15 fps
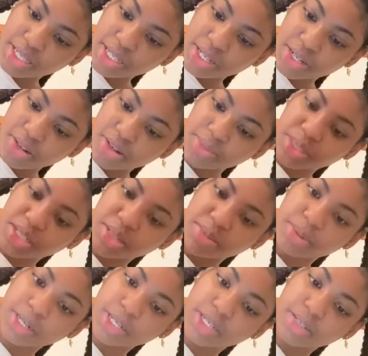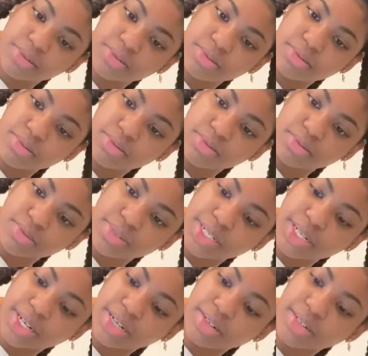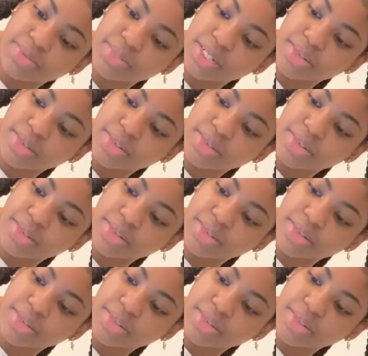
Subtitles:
No, I'm just gonna print it right now. I don't have time for